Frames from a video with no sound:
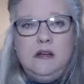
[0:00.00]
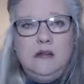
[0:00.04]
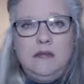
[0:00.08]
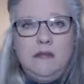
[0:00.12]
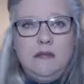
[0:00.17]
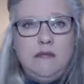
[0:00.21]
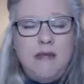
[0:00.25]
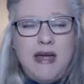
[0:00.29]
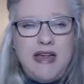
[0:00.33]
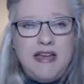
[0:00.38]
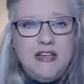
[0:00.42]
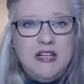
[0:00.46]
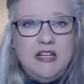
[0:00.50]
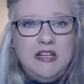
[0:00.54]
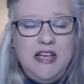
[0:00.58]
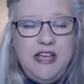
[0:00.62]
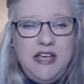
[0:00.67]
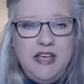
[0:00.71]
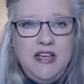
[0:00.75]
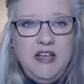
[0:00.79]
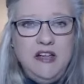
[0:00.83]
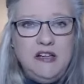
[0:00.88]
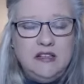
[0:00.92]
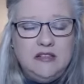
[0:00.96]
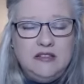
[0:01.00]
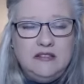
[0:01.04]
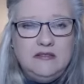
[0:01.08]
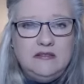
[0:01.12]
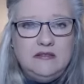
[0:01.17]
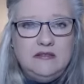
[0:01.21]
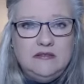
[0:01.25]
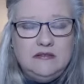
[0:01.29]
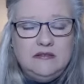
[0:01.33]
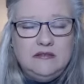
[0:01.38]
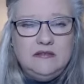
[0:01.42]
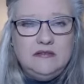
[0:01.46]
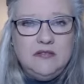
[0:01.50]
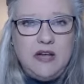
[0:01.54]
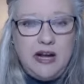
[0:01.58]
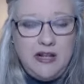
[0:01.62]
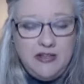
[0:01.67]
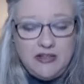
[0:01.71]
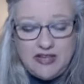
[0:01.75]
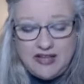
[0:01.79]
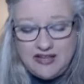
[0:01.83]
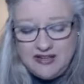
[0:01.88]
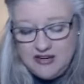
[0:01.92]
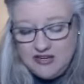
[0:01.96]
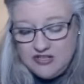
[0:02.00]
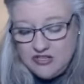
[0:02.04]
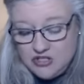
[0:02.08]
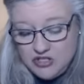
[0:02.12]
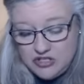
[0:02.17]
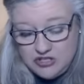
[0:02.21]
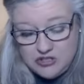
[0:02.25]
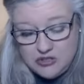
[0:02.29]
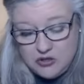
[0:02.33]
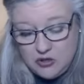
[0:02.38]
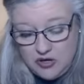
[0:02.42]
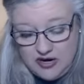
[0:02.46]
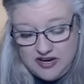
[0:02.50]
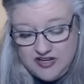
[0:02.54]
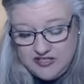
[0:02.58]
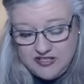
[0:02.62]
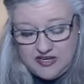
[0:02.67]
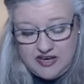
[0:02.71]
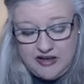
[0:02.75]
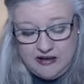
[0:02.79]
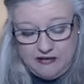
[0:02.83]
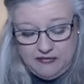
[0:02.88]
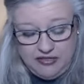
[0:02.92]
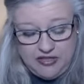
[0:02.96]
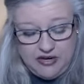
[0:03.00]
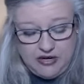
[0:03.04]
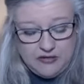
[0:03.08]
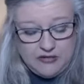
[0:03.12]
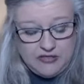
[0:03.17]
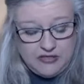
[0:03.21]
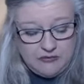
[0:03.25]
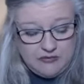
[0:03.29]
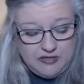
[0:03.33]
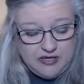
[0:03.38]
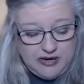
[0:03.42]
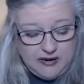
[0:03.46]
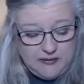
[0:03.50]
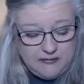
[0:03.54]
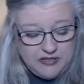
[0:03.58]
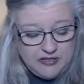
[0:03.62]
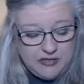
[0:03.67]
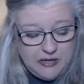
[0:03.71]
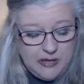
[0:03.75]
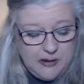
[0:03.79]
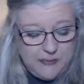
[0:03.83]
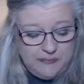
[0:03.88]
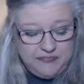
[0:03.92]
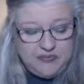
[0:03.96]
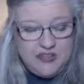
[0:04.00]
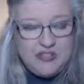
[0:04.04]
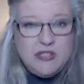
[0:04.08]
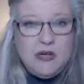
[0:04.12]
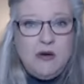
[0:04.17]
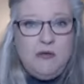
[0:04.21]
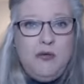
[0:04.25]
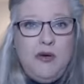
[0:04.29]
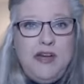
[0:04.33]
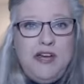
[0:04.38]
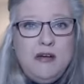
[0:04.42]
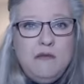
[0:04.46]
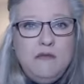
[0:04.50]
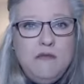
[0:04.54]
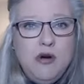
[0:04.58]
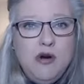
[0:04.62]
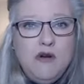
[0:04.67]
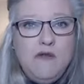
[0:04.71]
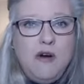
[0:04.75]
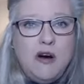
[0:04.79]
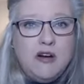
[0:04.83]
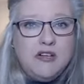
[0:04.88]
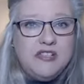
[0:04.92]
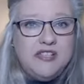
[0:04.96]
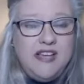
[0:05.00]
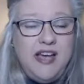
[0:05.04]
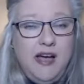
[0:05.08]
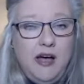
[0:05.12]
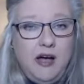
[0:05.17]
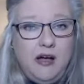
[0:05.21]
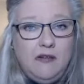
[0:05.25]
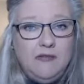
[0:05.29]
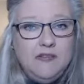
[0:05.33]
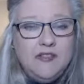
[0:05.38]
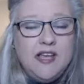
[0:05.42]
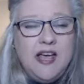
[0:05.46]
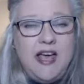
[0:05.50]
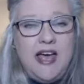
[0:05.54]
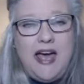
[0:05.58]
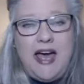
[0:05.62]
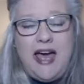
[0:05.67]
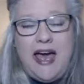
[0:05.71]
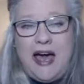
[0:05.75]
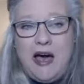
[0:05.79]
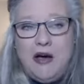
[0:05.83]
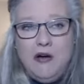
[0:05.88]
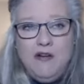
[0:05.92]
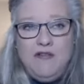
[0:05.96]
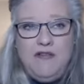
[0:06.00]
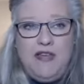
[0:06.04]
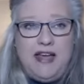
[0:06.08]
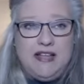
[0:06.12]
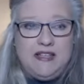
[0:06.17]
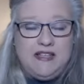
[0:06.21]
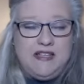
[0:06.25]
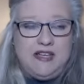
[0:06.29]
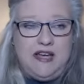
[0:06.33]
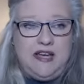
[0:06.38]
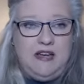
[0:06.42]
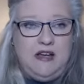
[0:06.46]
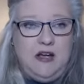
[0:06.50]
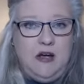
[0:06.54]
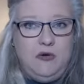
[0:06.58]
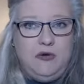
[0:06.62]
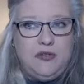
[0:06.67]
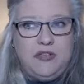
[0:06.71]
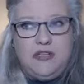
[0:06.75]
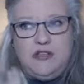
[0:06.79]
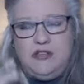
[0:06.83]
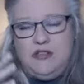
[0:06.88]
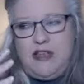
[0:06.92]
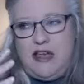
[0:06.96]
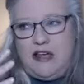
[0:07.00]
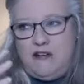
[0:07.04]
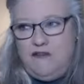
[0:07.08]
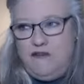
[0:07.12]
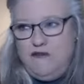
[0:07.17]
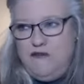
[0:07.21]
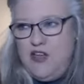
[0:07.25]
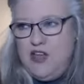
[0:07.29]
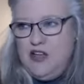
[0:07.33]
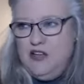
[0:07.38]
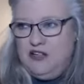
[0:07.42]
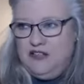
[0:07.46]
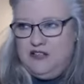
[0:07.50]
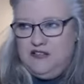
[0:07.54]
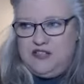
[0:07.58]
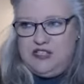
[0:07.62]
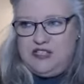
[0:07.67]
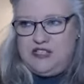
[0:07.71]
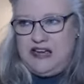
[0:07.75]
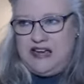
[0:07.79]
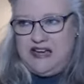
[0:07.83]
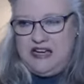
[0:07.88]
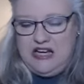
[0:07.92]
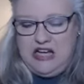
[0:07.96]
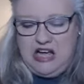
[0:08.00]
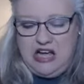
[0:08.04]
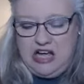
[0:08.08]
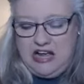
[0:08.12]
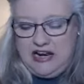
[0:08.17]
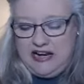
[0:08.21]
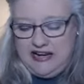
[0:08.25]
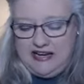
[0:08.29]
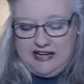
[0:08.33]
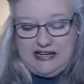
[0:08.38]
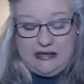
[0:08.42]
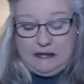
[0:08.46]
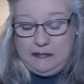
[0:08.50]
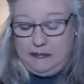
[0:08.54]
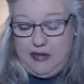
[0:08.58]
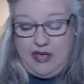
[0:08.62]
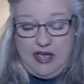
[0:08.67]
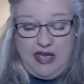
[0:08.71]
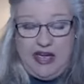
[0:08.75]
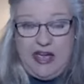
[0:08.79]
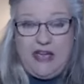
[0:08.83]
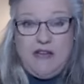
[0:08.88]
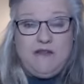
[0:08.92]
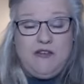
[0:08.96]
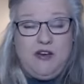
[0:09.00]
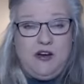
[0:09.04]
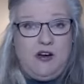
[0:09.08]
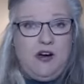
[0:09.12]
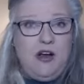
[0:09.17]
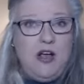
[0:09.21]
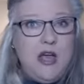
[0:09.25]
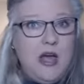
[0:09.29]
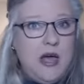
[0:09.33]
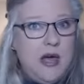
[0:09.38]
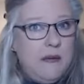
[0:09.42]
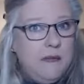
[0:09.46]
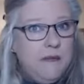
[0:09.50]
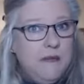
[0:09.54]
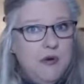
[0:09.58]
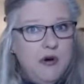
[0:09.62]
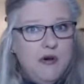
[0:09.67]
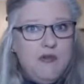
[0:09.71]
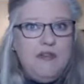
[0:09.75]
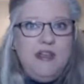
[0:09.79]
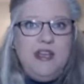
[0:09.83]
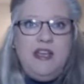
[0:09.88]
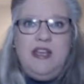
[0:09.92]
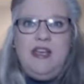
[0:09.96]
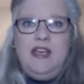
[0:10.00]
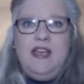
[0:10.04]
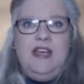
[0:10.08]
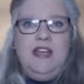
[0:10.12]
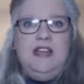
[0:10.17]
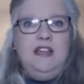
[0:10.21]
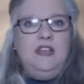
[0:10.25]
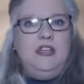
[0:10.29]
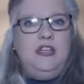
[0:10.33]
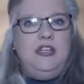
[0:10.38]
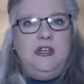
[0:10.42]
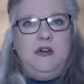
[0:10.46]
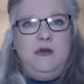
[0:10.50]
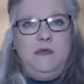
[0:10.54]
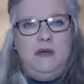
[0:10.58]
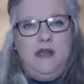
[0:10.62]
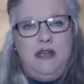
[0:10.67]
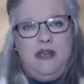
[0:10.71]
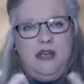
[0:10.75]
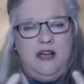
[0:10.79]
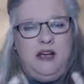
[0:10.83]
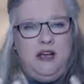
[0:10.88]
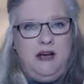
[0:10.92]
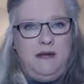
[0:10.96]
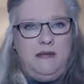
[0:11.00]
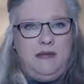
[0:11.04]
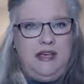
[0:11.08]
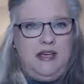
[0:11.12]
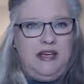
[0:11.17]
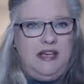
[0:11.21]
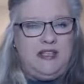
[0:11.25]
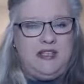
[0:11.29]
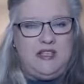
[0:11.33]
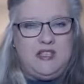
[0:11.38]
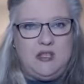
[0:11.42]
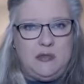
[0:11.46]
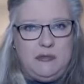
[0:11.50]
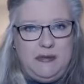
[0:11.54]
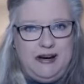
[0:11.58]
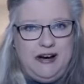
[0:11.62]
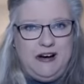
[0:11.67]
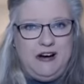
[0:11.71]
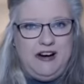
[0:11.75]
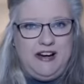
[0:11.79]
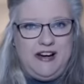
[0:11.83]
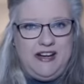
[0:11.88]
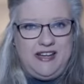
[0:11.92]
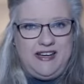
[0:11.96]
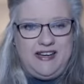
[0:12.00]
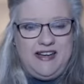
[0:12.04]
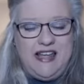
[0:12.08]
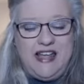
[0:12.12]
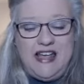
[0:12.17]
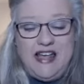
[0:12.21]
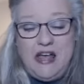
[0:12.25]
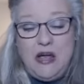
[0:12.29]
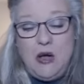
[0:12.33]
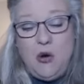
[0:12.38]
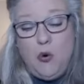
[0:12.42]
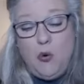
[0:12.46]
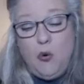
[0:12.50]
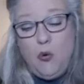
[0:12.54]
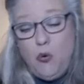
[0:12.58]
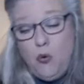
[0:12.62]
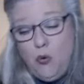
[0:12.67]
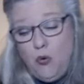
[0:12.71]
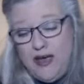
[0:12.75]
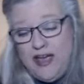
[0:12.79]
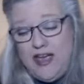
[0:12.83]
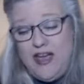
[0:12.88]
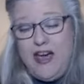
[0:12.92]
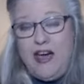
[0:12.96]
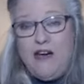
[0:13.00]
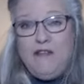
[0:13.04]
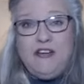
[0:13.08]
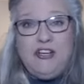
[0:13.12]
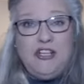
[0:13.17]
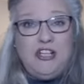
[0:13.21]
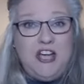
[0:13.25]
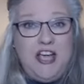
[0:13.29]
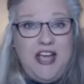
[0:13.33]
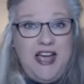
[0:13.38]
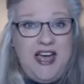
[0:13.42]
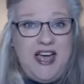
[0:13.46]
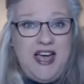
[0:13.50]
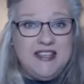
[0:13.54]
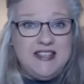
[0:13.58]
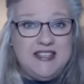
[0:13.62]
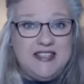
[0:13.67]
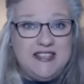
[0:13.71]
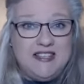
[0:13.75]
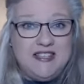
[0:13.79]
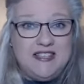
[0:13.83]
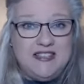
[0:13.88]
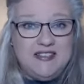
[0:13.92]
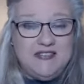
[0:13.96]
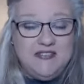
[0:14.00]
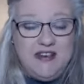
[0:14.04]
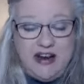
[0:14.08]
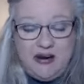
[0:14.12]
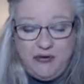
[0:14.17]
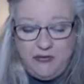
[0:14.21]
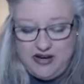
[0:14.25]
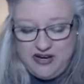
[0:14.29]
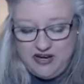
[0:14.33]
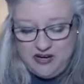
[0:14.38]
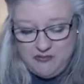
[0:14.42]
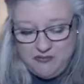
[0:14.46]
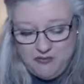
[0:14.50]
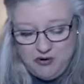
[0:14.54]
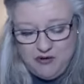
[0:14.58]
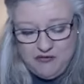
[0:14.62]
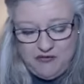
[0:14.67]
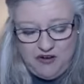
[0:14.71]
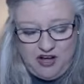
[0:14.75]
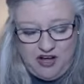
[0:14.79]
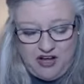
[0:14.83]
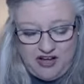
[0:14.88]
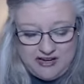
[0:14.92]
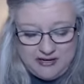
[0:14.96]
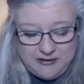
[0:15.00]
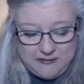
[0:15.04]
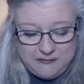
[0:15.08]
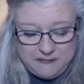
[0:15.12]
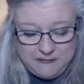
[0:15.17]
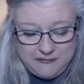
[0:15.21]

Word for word: mentally ill right that it's just crazy out there sometimes so if we can move ourselves out of that psychosis that field of psychotic behavior moving into becoming inspirited we have a chance right we can move on